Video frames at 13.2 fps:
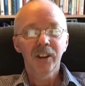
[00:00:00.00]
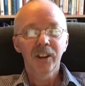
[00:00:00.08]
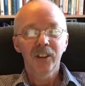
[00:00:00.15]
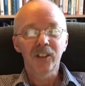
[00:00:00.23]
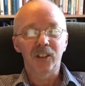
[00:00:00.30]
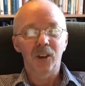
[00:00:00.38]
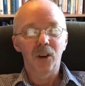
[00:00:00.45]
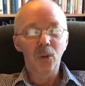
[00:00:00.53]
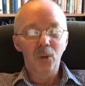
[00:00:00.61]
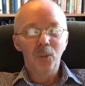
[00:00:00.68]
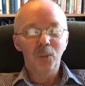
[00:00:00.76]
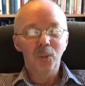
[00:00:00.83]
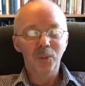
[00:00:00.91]

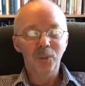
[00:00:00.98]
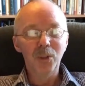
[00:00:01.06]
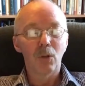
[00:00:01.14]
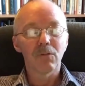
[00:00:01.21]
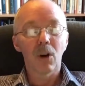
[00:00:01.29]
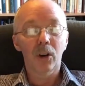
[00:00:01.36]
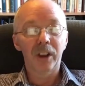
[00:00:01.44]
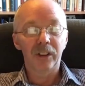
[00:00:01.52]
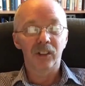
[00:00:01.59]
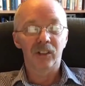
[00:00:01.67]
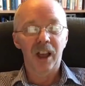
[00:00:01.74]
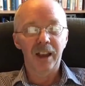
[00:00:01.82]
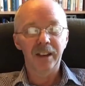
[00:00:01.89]
So not
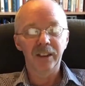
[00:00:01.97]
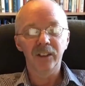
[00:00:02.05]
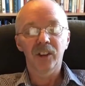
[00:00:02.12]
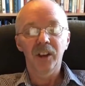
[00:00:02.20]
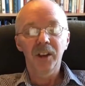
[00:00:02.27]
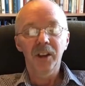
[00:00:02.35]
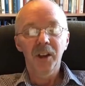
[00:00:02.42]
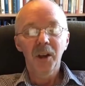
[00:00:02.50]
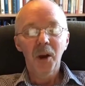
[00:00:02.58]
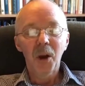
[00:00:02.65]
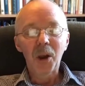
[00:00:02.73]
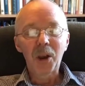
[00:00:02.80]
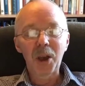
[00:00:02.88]
rocket science.
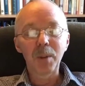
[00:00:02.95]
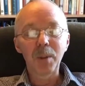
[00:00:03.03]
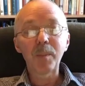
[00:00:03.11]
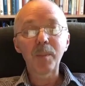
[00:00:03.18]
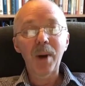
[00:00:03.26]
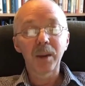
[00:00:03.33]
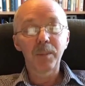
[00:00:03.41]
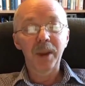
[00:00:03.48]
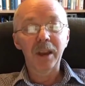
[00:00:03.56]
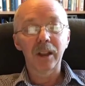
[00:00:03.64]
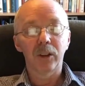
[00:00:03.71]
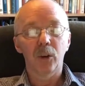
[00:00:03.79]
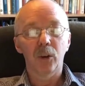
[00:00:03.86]
Coming back a
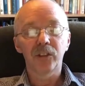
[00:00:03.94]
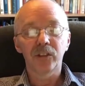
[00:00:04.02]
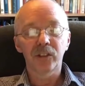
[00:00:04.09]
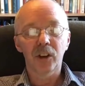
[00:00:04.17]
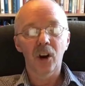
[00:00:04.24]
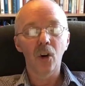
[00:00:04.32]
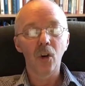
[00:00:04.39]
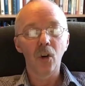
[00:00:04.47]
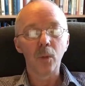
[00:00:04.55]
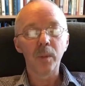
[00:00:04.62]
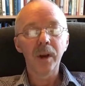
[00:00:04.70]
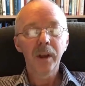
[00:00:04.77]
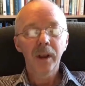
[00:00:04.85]
bit closer to
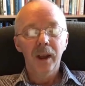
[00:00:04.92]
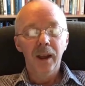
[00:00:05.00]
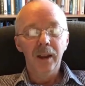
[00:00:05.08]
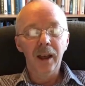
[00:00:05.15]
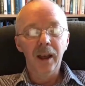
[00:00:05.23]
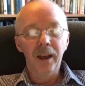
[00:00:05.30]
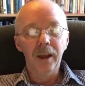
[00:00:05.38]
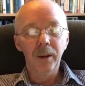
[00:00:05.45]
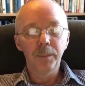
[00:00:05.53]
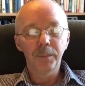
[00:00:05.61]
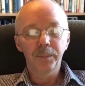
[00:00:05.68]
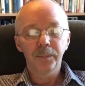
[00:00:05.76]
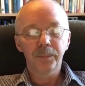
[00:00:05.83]
home,
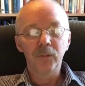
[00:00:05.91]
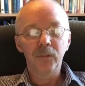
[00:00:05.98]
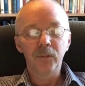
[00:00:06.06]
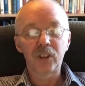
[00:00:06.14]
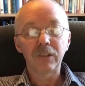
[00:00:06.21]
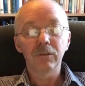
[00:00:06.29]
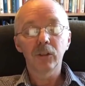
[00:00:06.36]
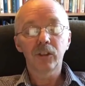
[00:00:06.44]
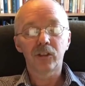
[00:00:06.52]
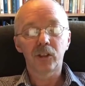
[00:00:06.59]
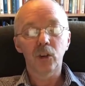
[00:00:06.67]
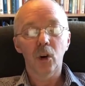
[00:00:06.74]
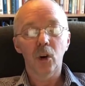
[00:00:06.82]
General
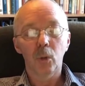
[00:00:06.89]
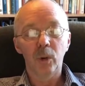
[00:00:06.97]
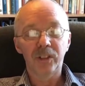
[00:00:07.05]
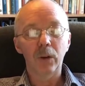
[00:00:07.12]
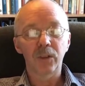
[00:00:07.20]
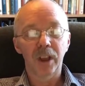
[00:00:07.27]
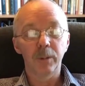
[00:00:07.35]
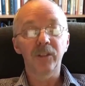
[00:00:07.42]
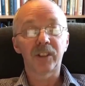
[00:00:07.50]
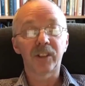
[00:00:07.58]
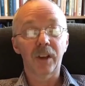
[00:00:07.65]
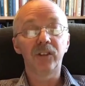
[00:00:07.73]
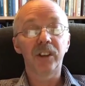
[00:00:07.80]
Stuart was out there
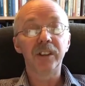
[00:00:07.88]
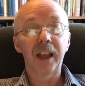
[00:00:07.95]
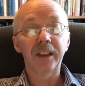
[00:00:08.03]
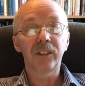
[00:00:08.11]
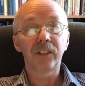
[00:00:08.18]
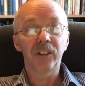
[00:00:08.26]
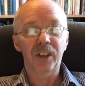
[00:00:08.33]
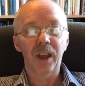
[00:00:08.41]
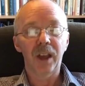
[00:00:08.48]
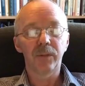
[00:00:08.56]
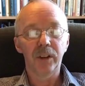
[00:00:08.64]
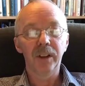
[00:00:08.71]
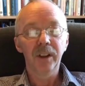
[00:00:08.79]
in
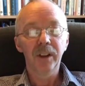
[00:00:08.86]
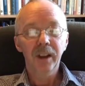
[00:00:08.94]
1797